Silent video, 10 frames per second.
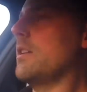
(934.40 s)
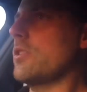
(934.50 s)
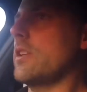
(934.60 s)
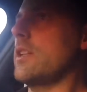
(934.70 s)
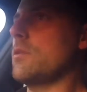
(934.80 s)

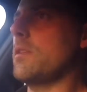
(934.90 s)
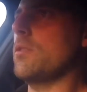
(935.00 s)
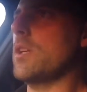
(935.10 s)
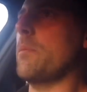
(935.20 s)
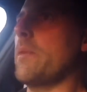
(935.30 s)
put these windows
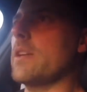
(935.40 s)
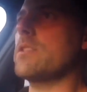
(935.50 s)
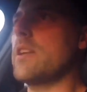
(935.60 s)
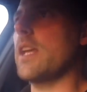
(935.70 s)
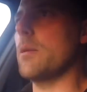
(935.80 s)
up. That's
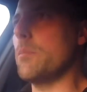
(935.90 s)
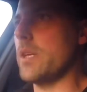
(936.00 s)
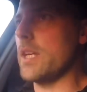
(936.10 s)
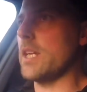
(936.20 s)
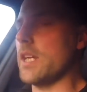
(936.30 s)
taken
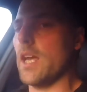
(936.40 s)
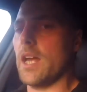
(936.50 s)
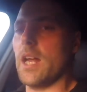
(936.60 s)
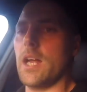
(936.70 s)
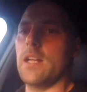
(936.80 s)
me
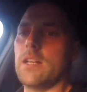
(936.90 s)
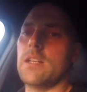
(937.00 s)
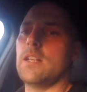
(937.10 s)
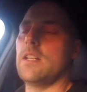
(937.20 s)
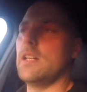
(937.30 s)

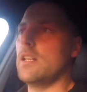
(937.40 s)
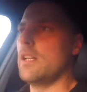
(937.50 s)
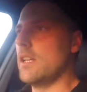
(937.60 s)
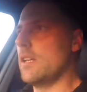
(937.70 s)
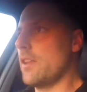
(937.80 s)

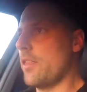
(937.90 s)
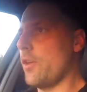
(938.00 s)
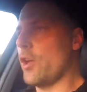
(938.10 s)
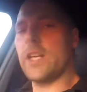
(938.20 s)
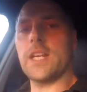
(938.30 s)

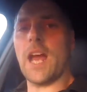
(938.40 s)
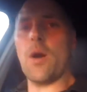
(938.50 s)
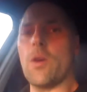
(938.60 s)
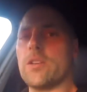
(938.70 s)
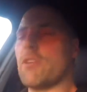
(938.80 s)

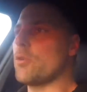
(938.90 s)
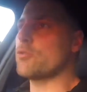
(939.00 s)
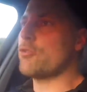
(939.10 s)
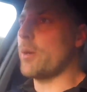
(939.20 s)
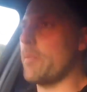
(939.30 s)
13-hour round
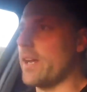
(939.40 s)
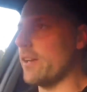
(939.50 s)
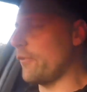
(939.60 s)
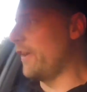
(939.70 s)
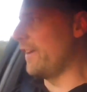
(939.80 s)
trip out of.